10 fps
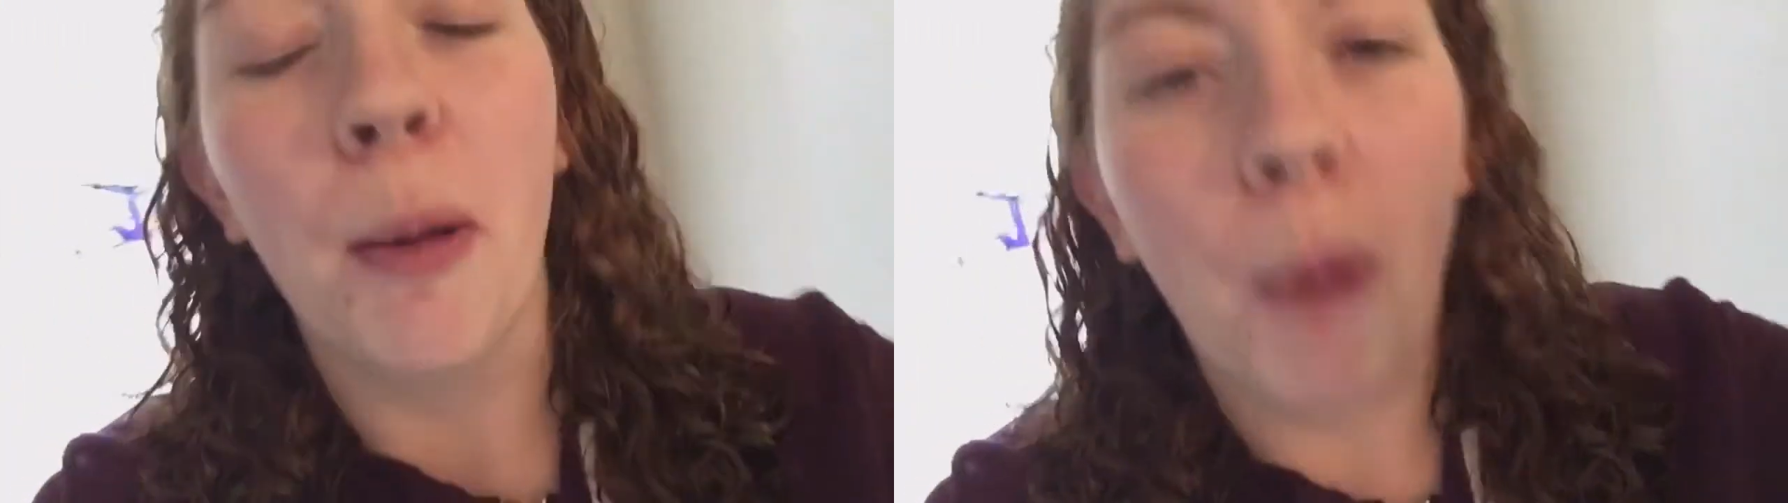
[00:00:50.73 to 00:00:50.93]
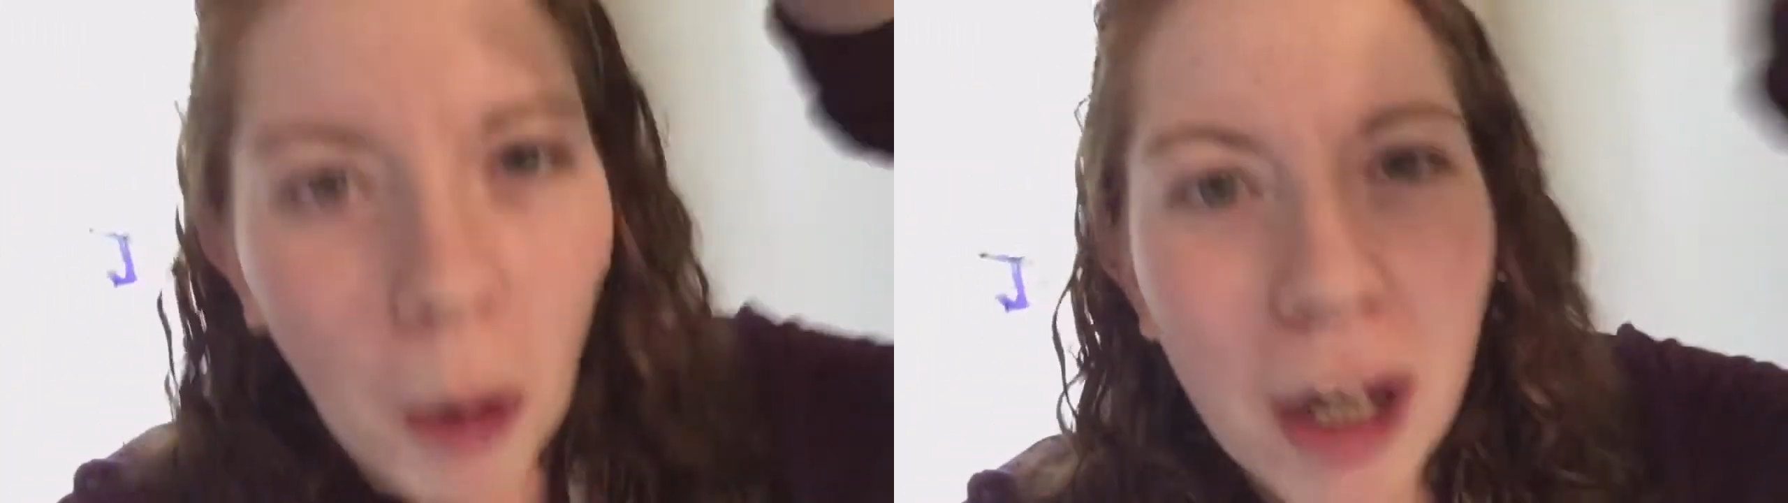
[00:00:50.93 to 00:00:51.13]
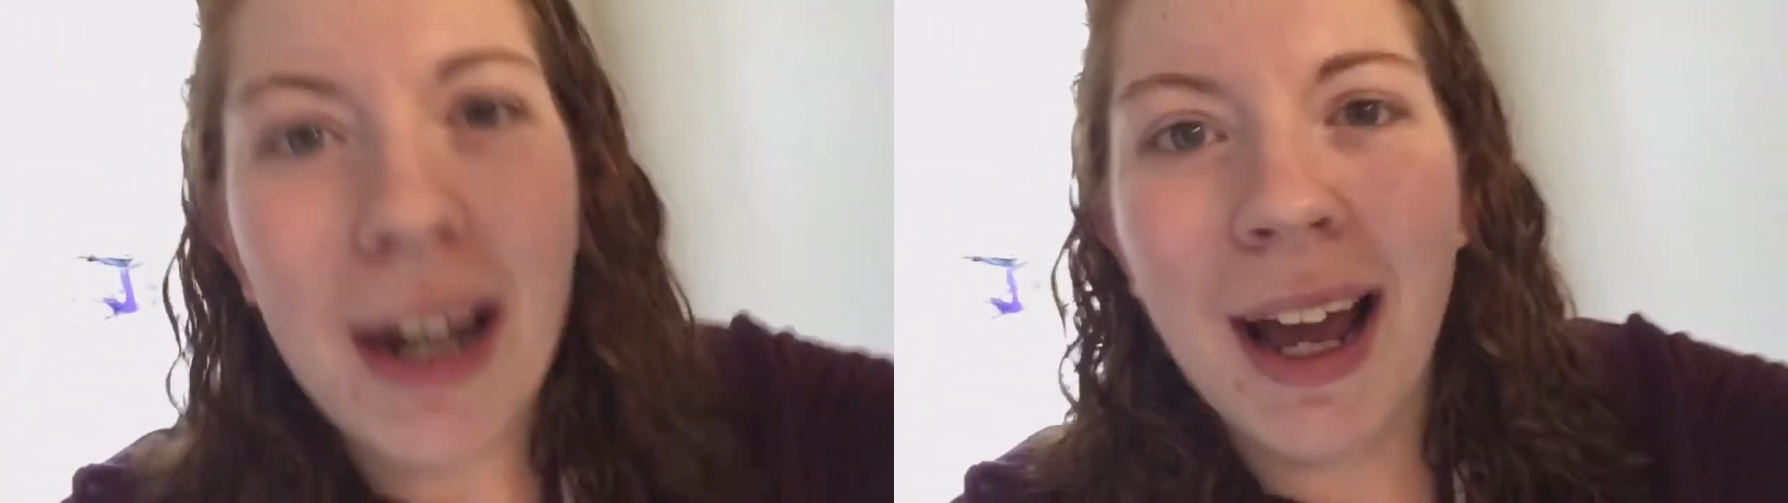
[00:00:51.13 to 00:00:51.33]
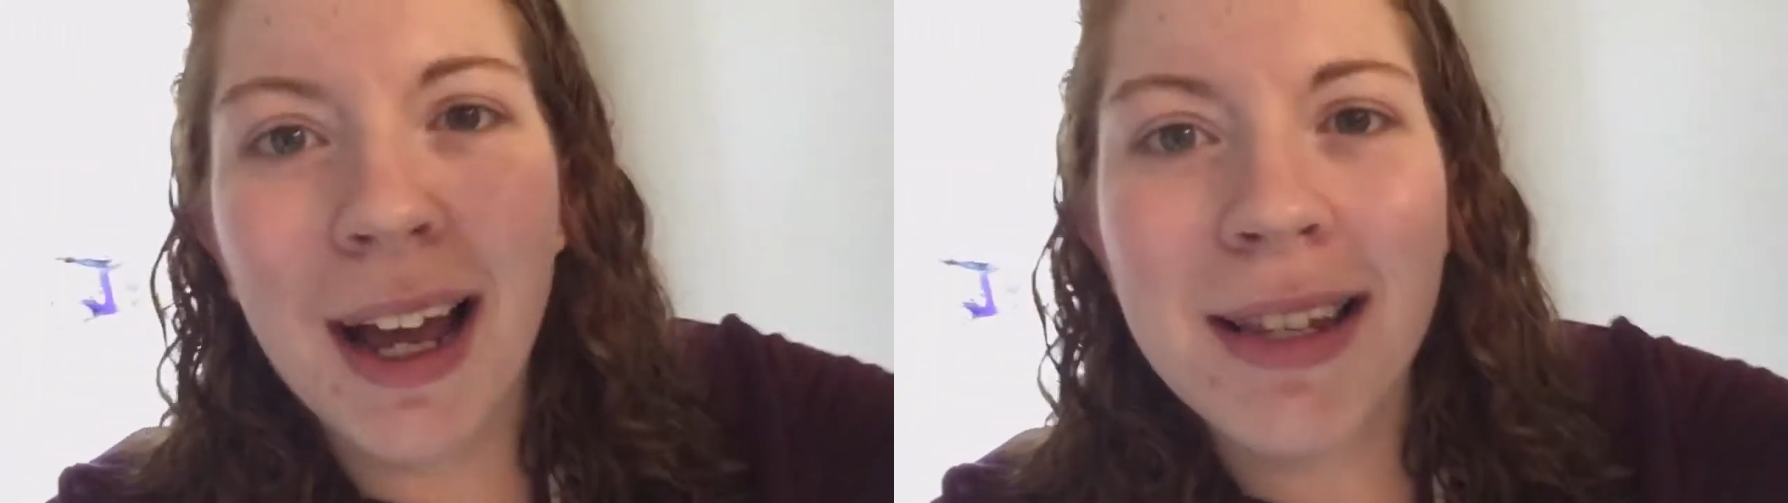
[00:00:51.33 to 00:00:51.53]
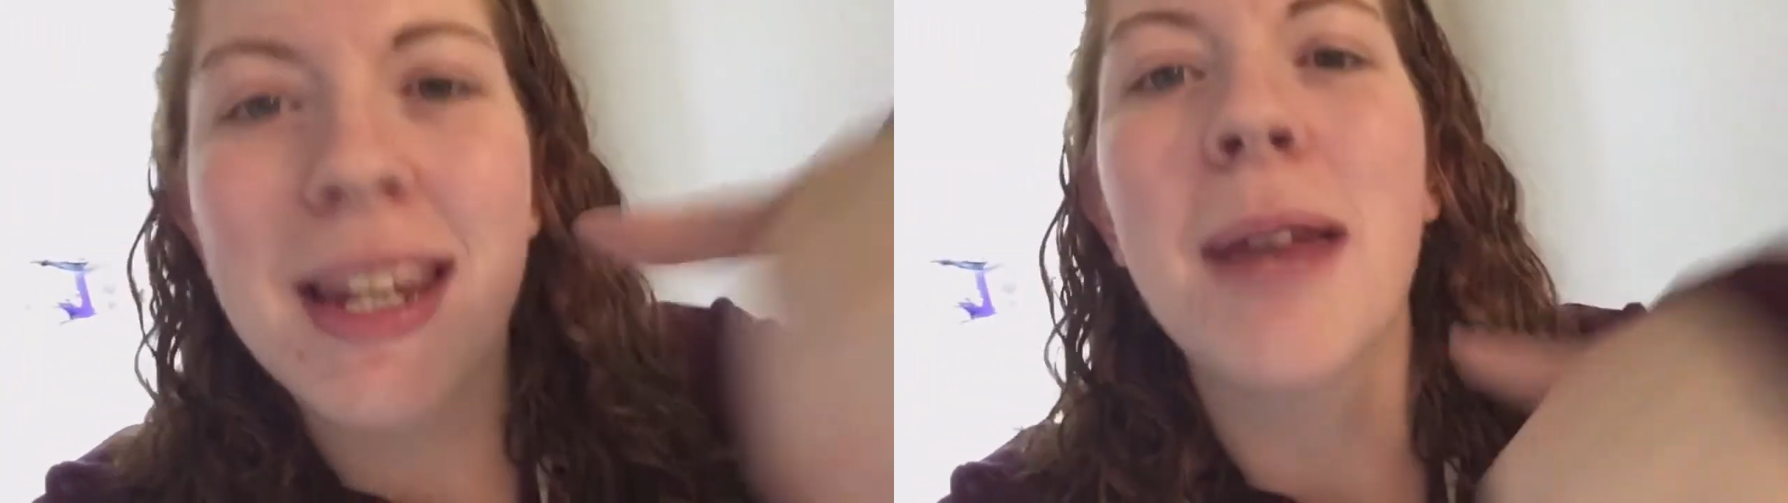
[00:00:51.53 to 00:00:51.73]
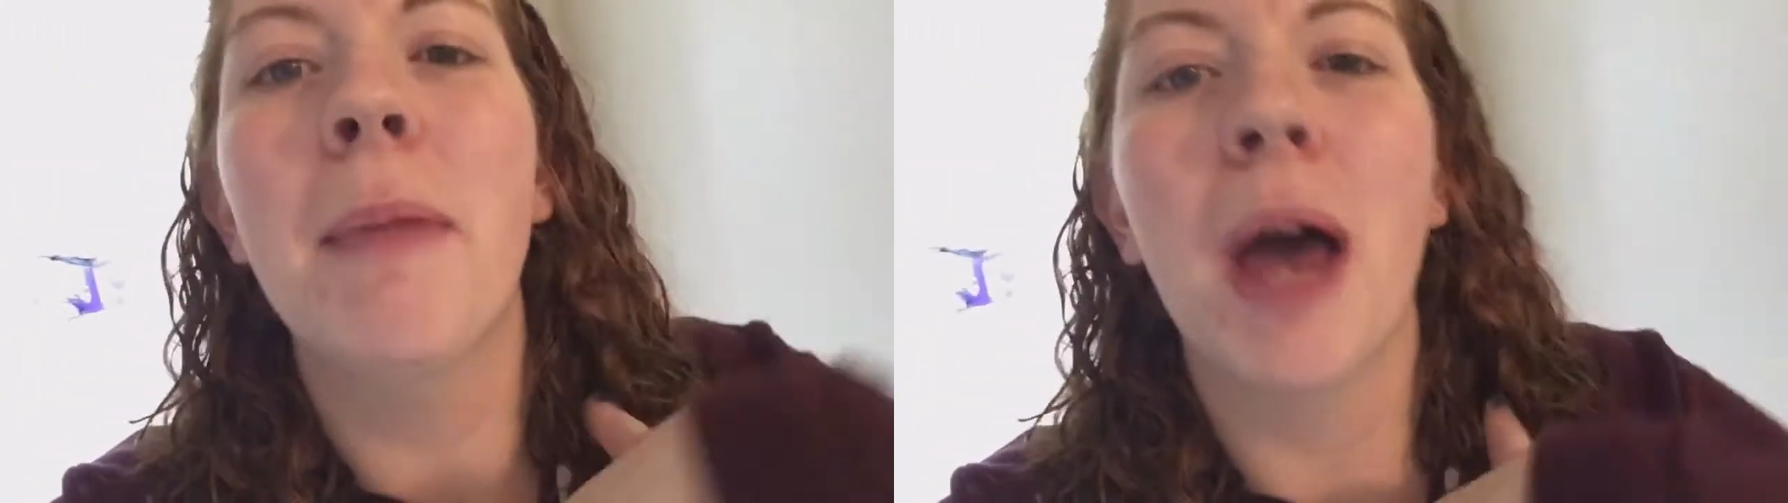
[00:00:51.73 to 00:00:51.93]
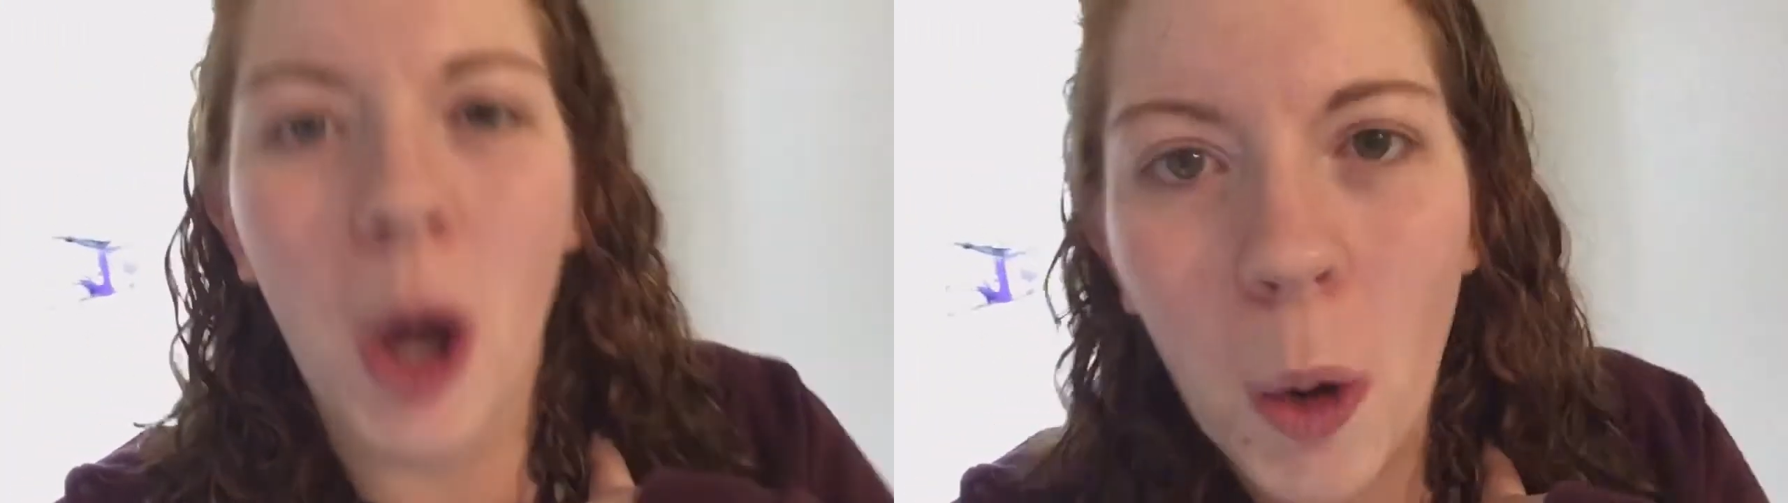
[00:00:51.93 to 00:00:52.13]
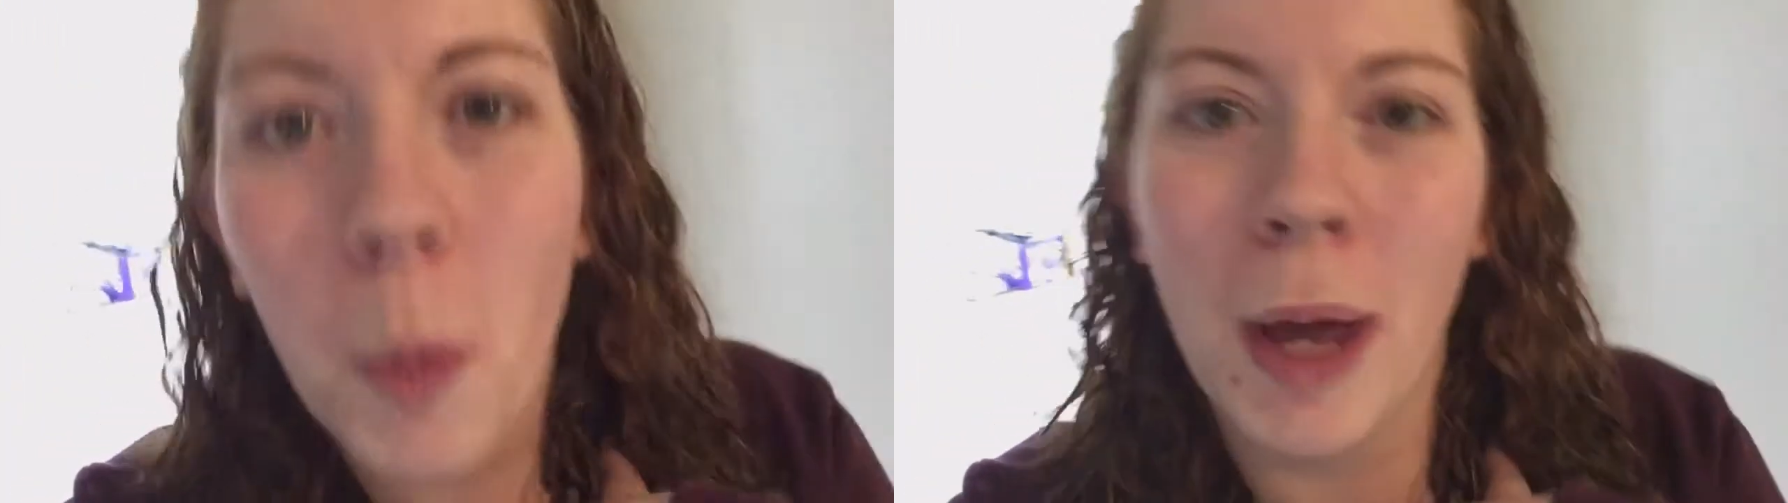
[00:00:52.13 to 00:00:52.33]
I'm organized in my
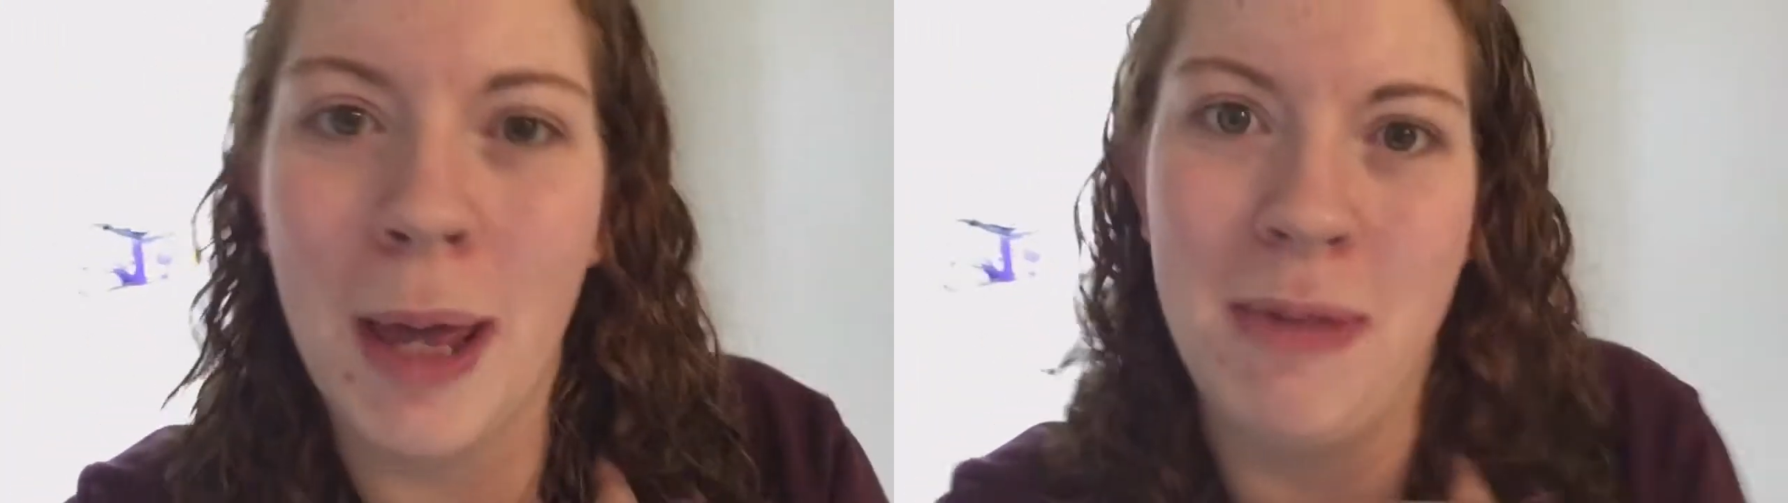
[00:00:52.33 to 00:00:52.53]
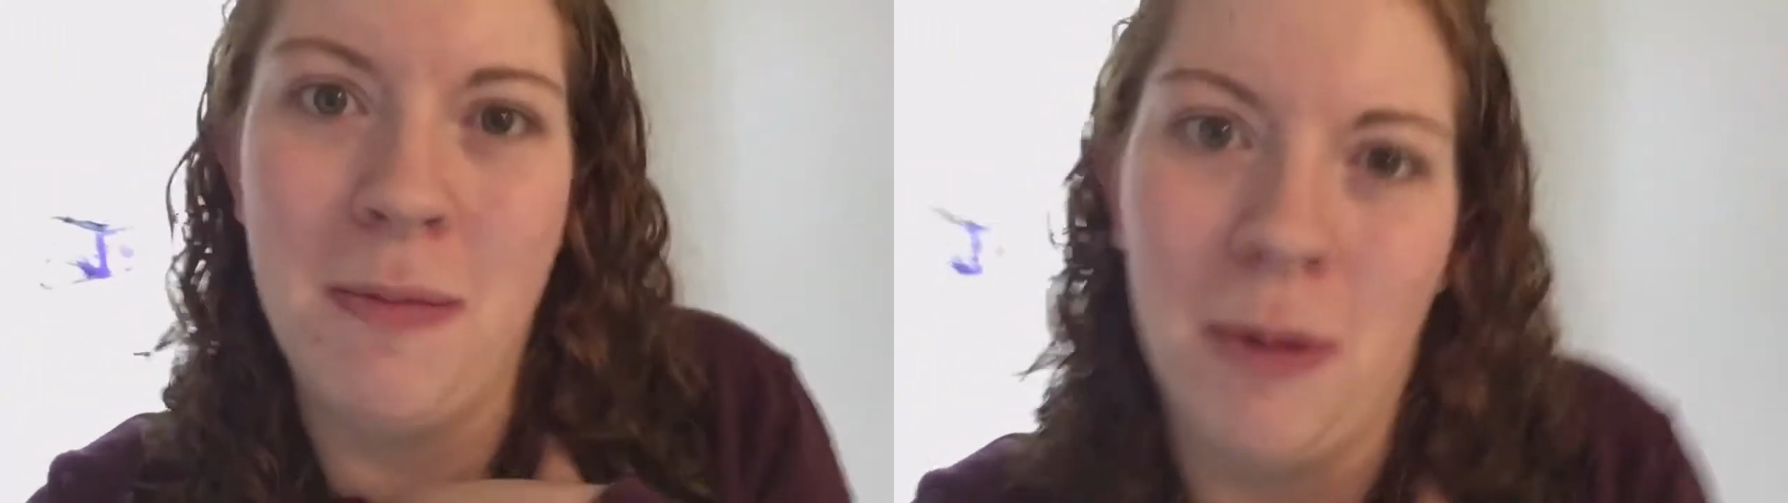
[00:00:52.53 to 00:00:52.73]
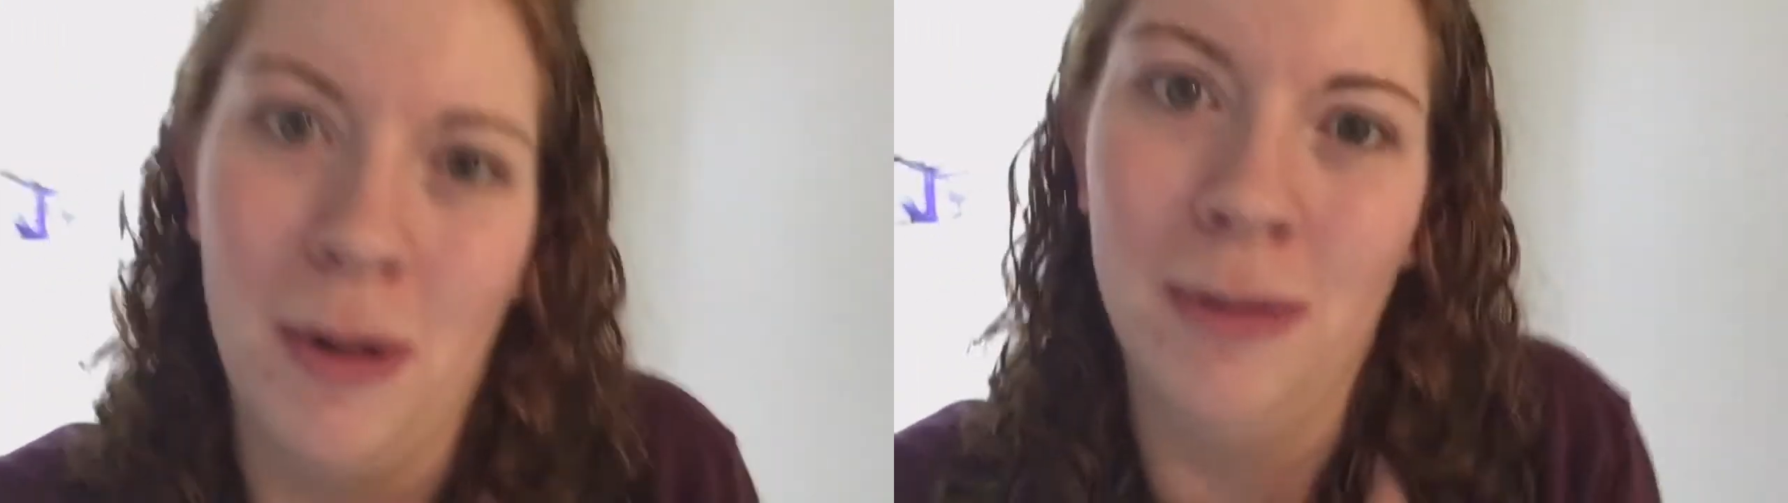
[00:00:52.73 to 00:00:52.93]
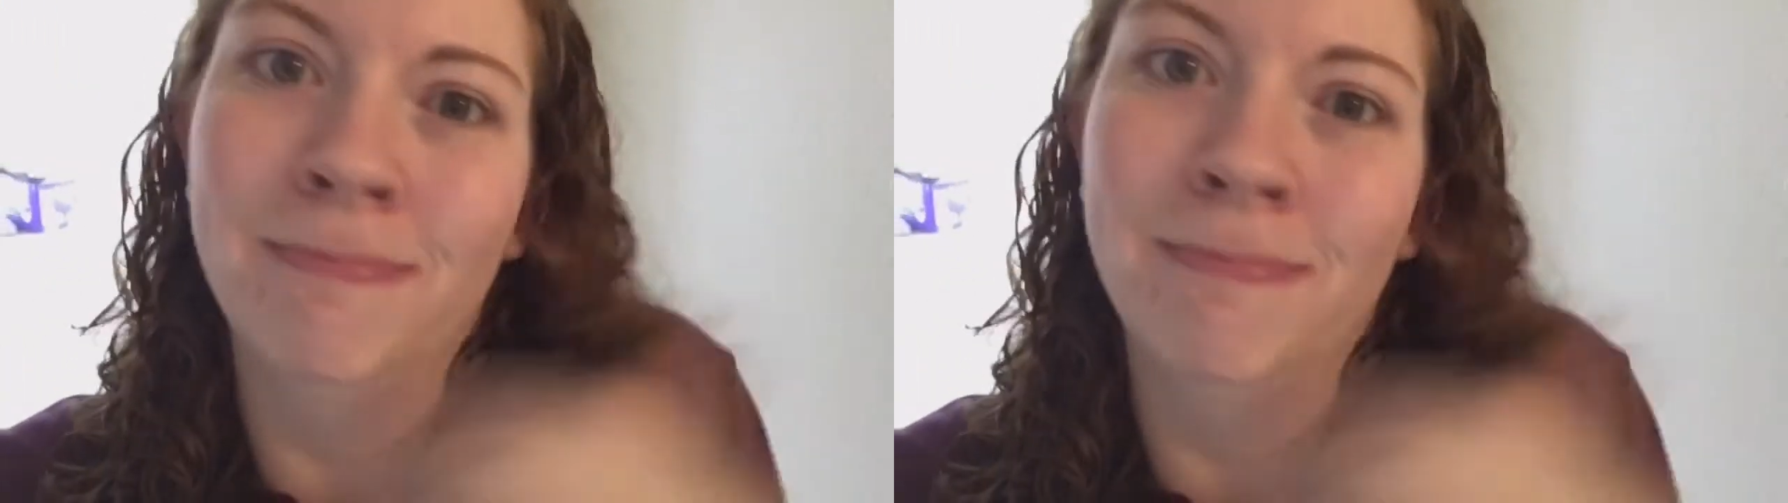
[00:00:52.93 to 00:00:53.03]
own way, people.